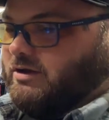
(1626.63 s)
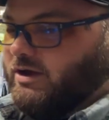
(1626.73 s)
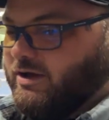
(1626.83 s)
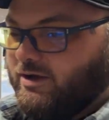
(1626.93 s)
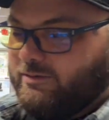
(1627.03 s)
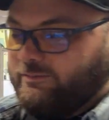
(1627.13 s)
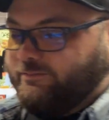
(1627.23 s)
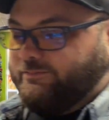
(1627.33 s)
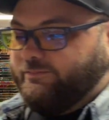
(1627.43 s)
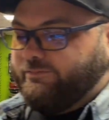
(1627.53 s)
I
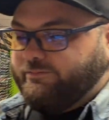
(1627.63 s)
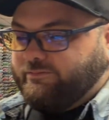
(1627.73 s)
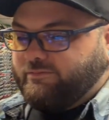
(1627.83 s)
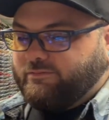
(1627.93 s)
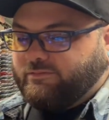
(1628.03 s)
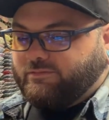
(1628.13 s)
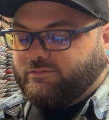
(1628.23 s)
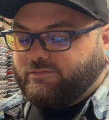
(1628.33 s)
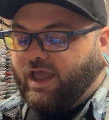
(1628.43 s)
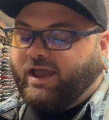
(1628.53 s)

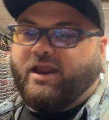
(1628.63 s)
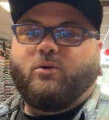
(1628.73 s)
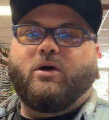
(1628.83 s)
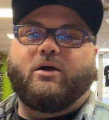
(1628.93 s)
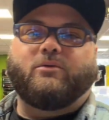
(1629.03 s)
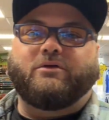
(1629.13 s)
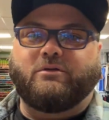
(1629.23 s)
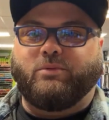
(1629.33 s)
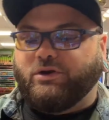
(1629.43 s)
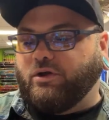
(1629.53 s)
kind of want one,
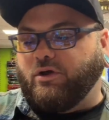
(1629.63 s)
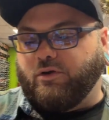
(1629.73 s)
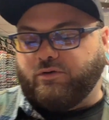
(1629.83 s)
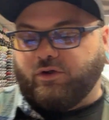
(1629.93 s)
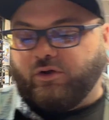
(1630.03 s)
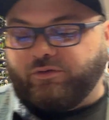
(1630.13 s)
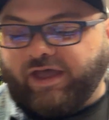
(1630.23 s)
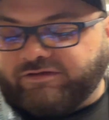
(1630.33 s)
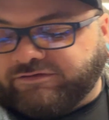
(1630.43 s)
but no, that